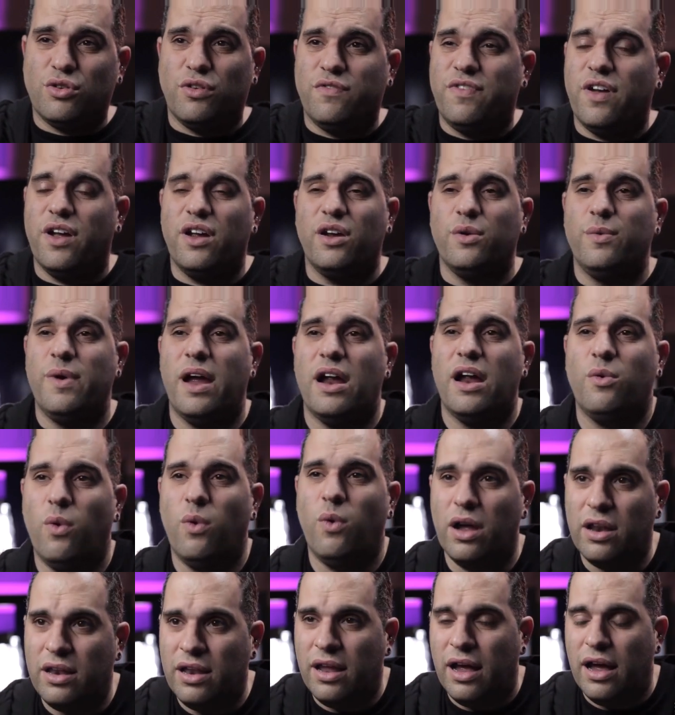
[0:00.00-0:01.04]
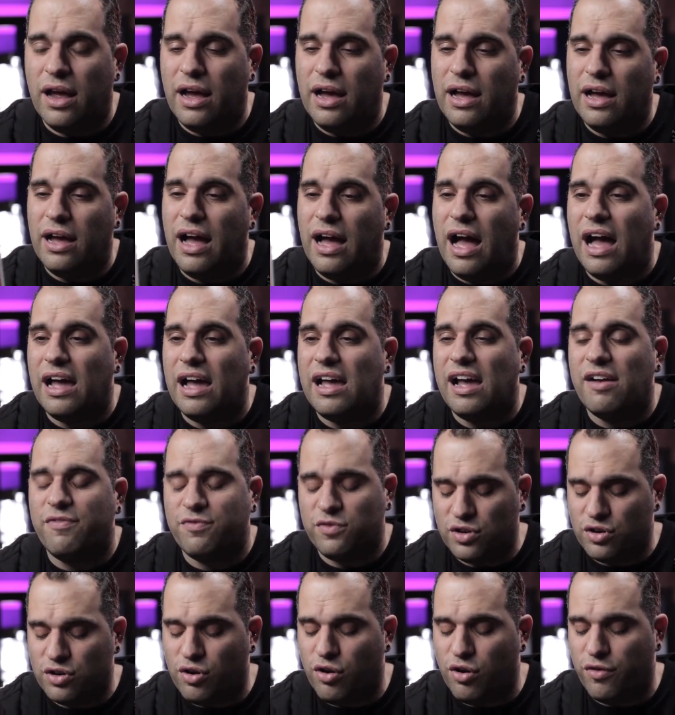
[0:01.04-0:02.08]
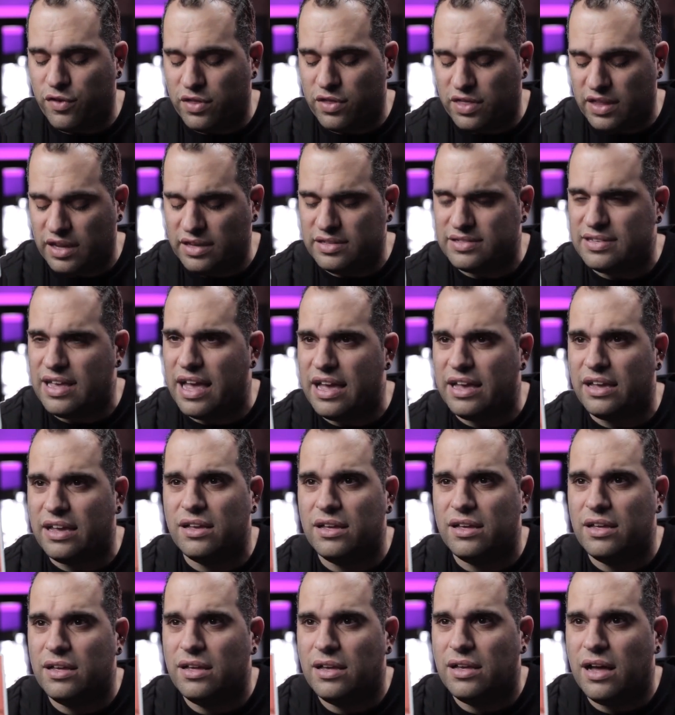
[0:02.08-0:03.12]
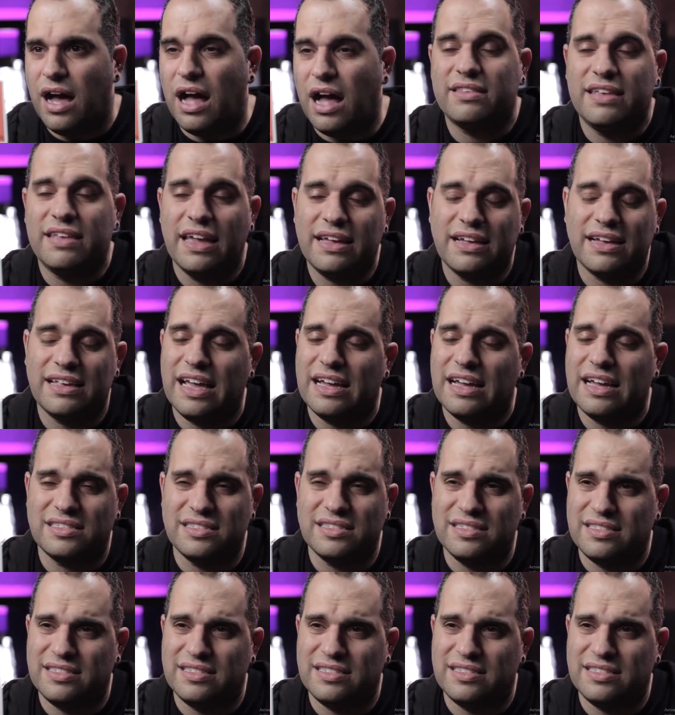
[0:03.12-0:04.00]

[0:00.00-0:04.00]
a very rare one. I often go for things like, I'll take a guess and